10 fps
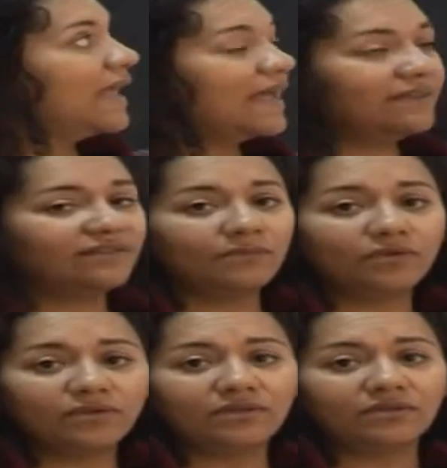and the
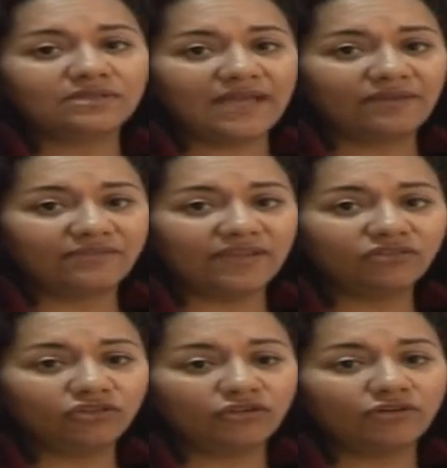molecules have
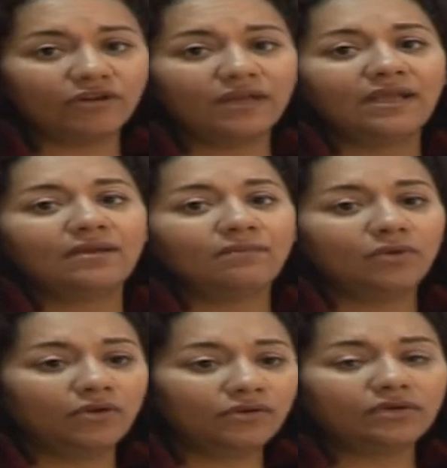
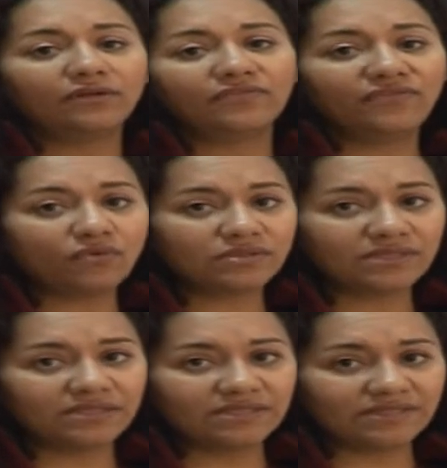intermolecular
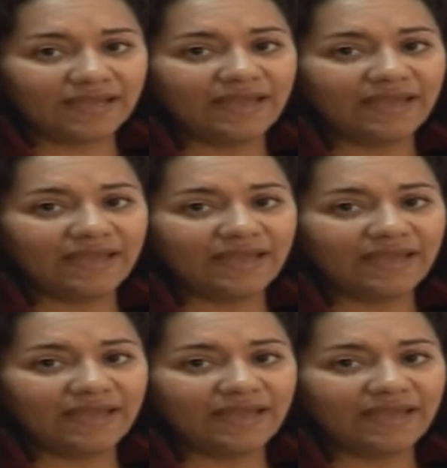forces,